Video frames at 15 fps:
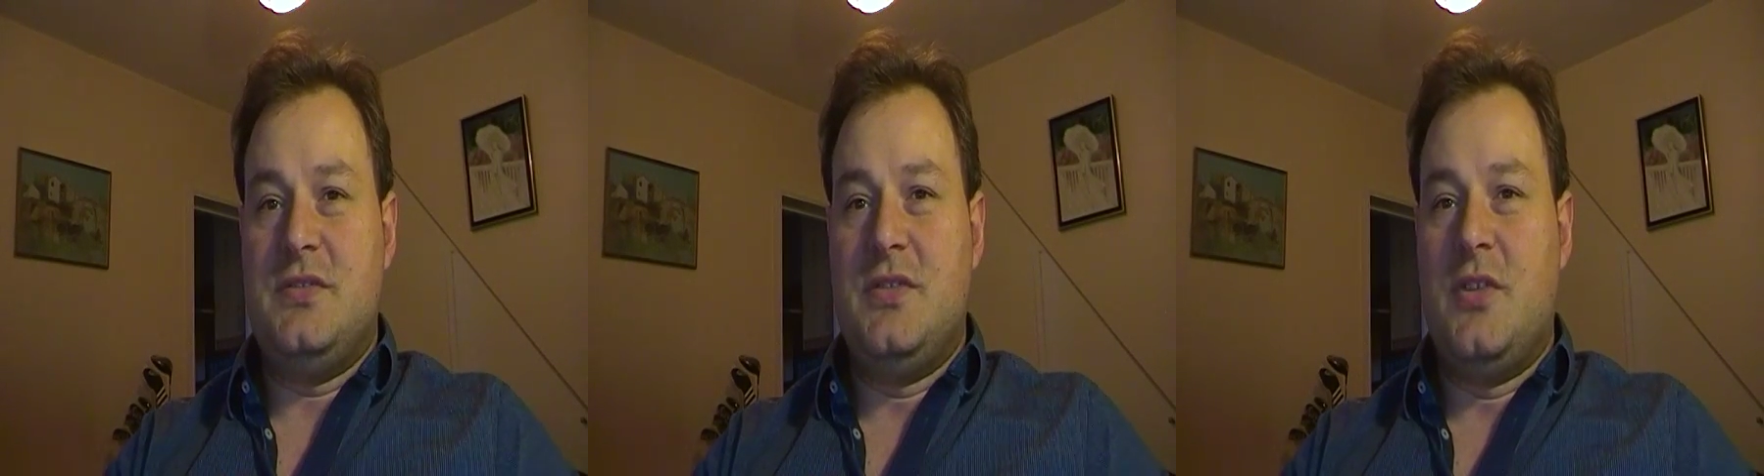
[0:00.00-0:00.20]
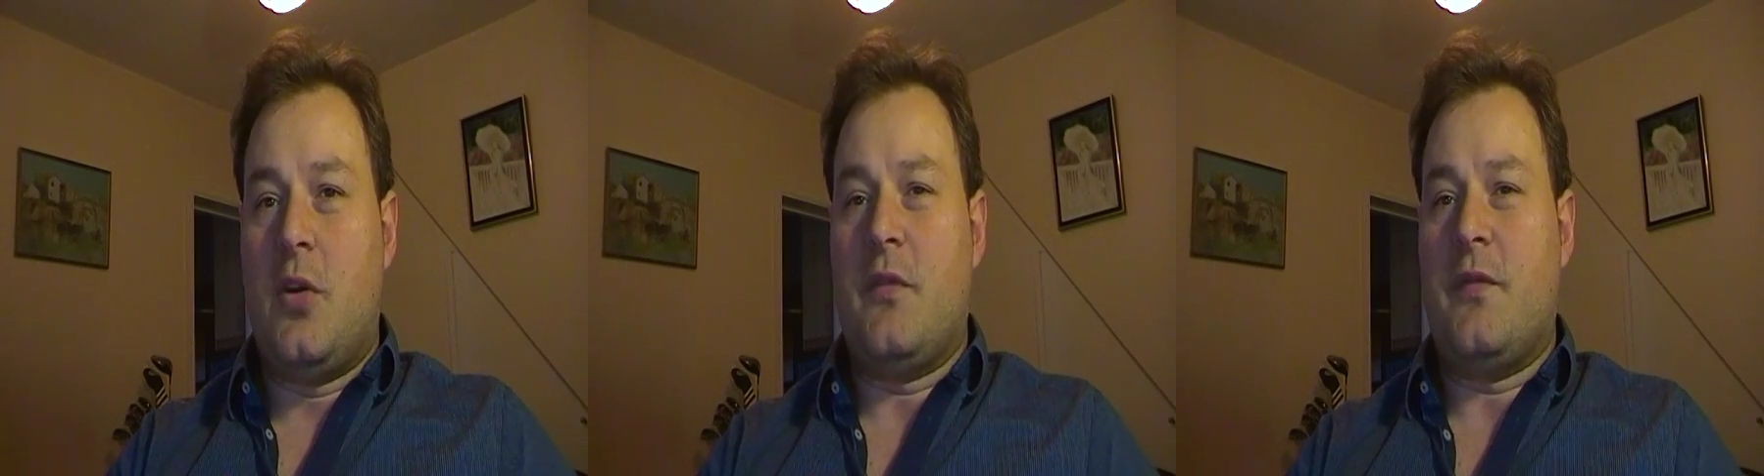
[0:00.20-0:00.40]

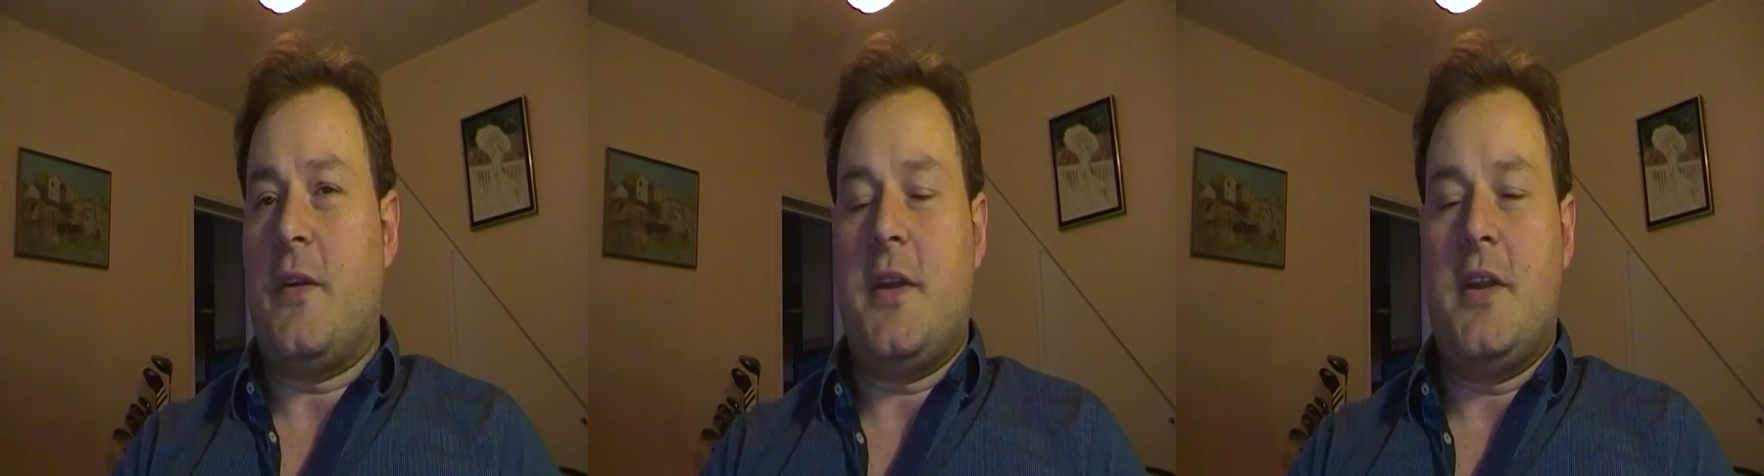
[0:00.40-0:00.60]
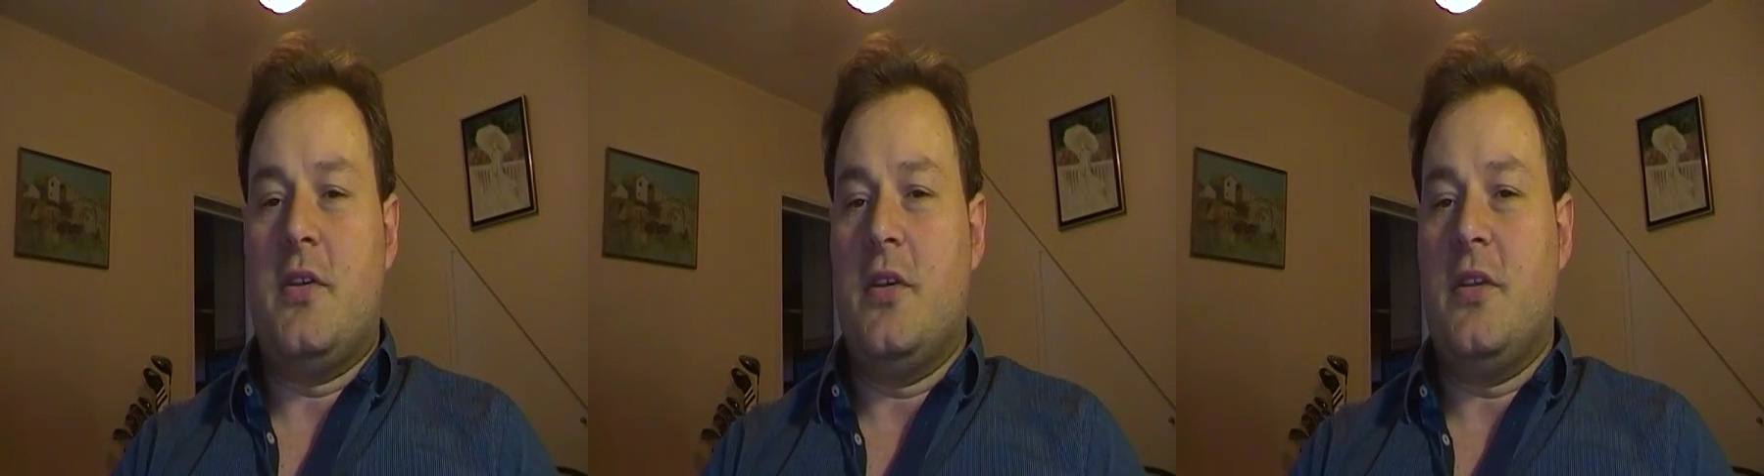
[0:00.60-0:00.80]
not
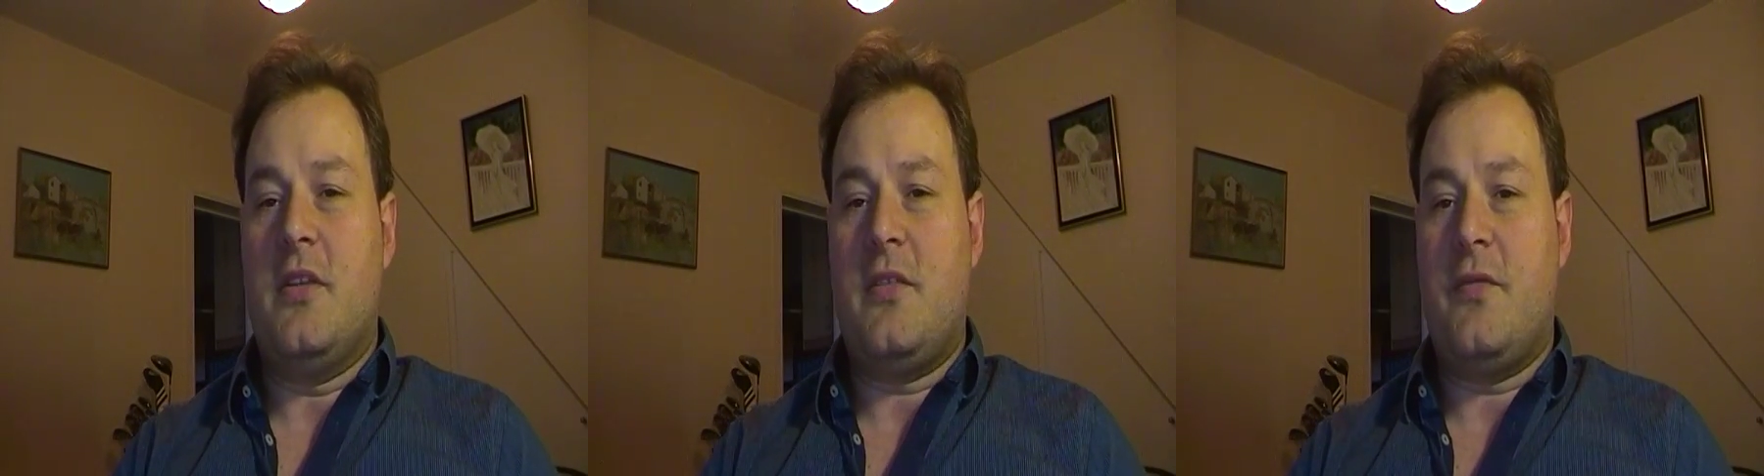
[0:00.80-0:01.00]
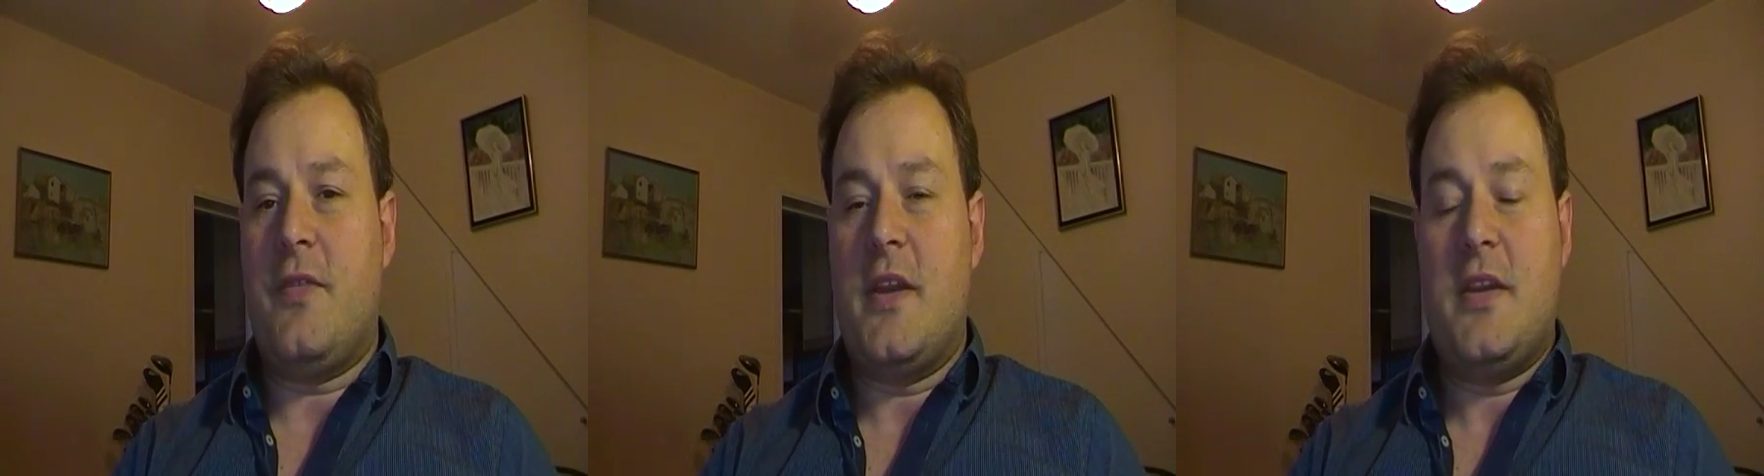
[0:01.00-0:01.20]
very good
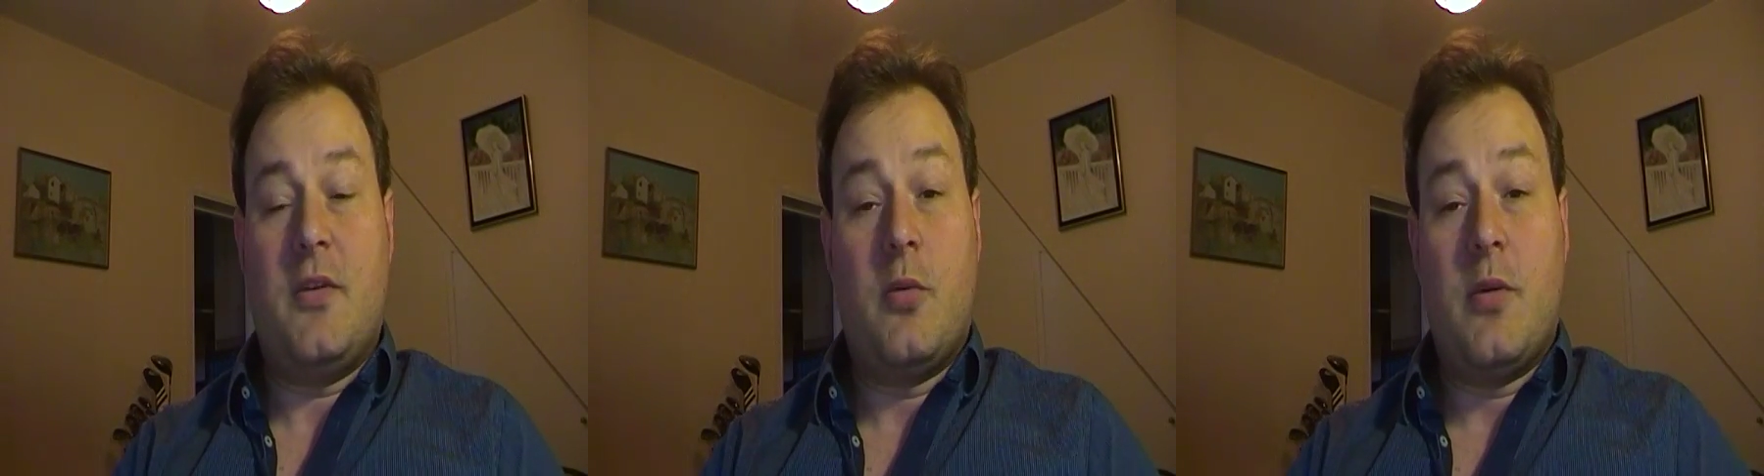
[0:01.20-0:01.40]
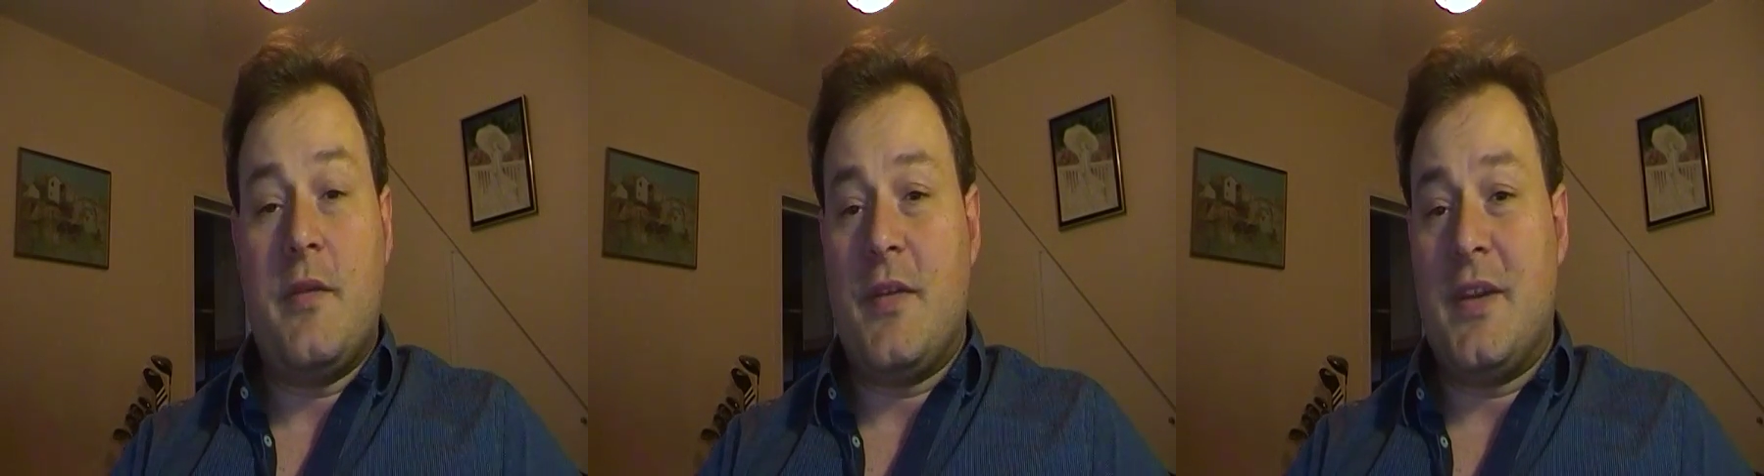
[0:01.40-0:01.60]
at defending or